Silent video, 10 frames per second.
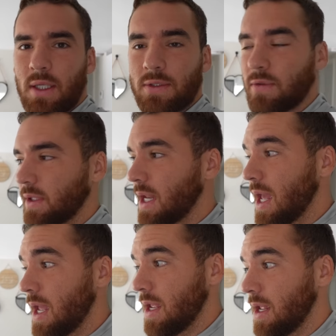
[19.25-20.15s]
also the
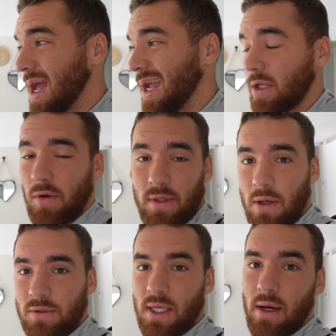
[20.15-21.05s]
day I go to the
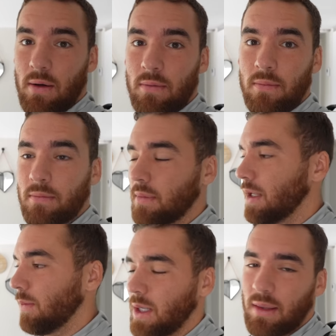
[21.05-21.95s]
hotel
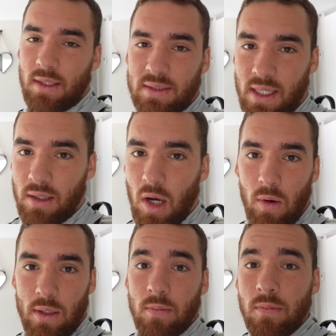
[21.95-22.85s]
and we get this thing
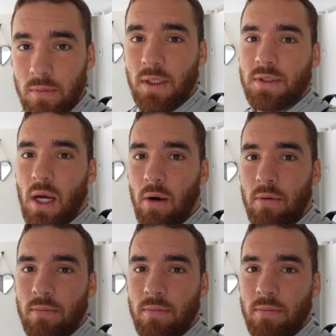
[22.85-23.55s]
going. Let's go.